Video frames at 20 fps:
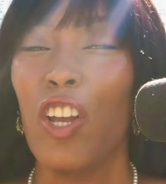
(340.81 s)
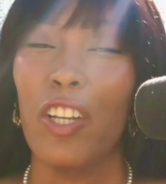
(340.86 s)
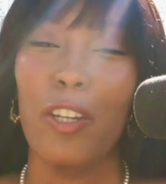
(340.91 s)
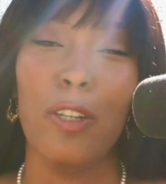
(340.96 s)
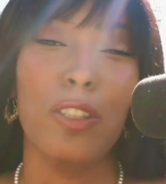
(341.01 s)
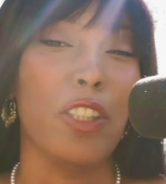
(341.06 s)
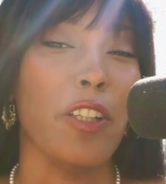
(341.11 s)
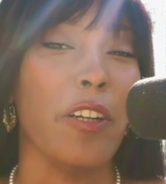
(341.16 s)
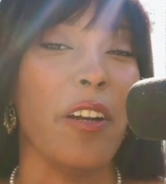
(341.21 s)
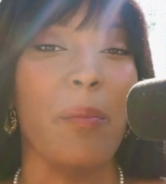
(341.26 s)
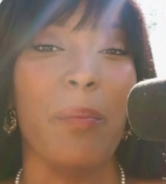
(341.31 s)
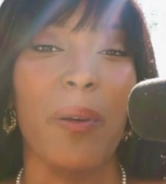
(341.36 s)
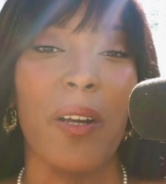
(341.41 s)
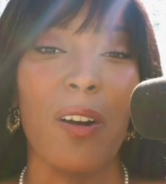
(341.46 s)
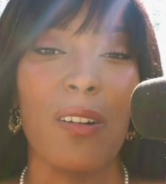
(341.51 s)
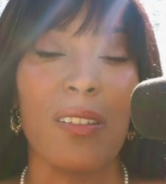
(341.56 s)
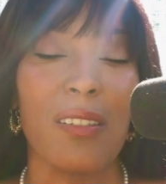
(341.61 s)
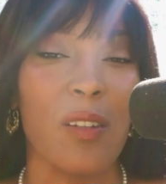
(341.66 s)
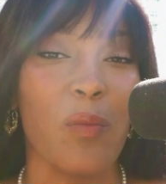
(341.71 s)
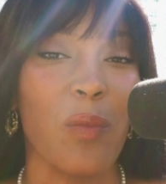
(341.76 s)
you shouldn't
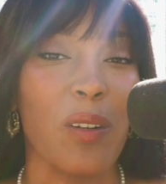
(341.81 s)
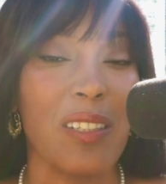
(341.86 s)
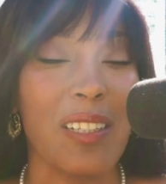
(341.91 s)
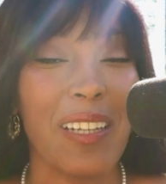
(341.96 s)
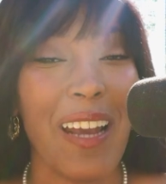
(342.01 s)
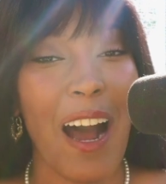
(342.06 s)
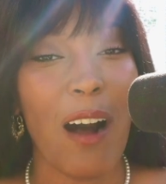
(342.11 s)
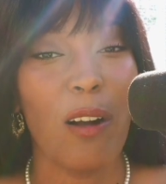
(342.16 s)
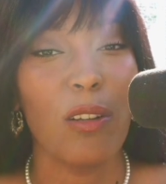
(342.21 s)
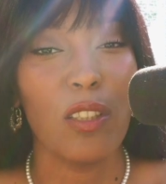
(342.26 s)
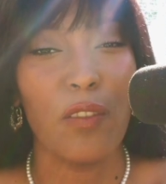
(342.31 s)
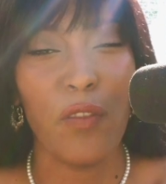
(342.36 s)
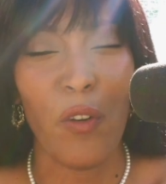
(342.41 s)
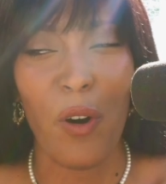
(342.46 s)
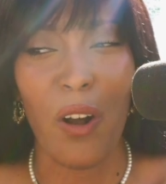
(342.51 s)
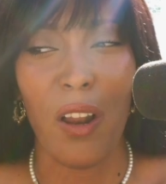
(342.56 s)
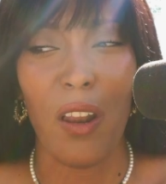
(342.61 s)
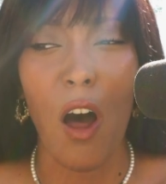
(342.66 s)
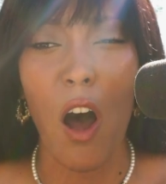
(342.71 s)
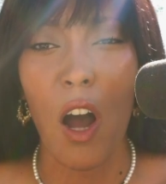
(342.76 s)
be on someone's couch
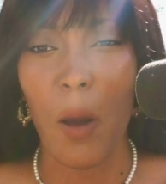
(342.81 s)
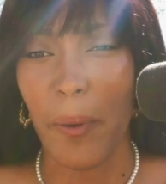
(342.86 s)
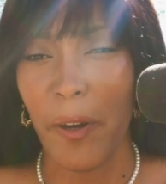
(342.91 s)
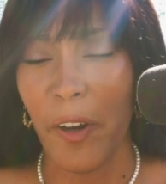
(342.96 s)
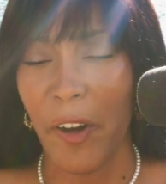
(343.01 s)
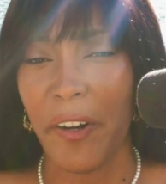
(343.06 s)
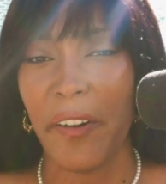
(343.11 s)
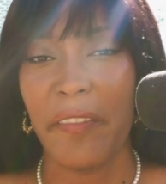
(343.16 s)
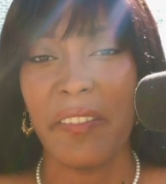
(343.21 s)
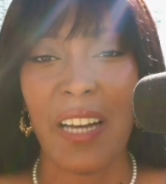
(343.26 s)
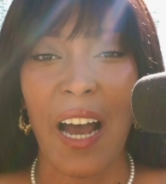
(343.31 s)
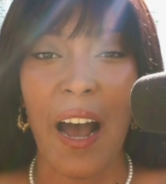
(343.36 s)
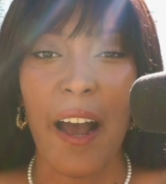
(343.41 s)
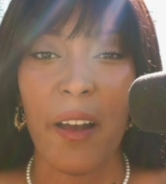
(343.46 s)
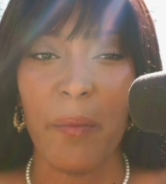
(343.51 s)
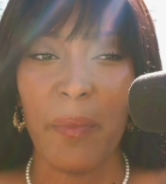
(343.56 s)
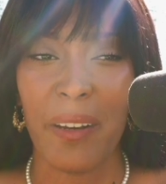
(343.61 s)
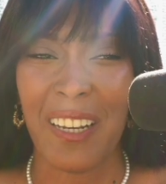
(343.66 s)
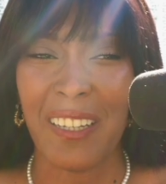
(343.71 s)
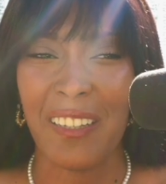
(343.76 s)
for a long period of
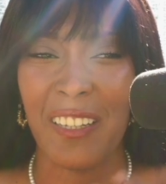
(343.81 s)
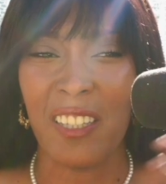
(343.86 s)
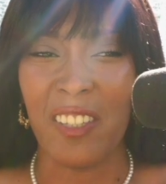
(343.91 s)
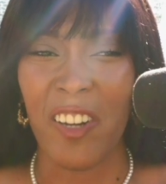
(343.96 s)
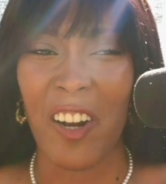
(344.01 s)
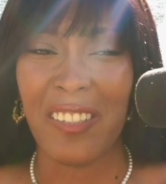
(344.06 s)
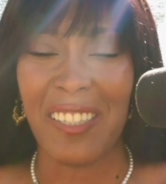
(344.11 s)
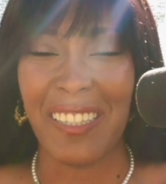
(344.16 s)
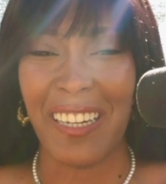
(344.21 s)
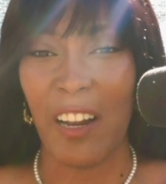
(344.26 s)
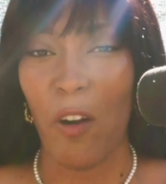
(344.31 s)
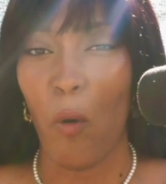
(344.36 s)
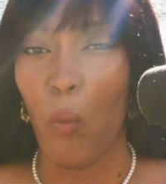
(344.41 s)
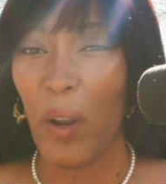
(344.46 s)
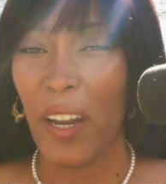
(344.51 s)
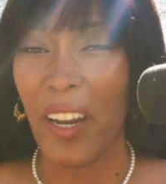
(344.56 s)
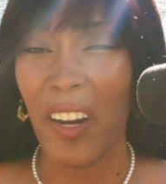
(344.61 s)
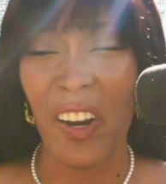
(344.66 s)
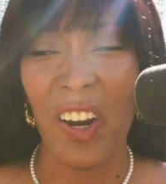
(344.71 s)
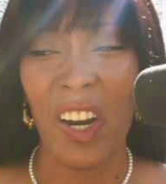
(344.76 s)
time, because it starts to get
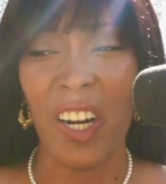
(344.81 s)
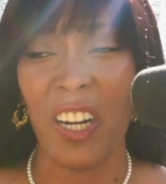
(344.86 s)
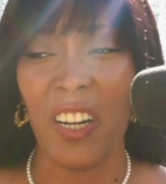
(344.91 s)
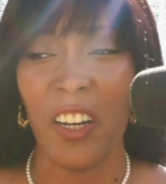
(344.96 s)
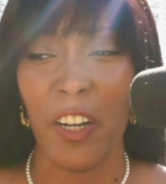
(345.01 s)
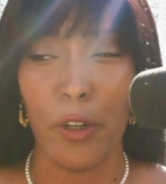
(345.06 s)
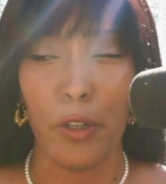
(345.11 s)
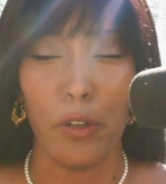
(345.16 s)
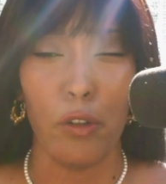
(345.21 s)
weird and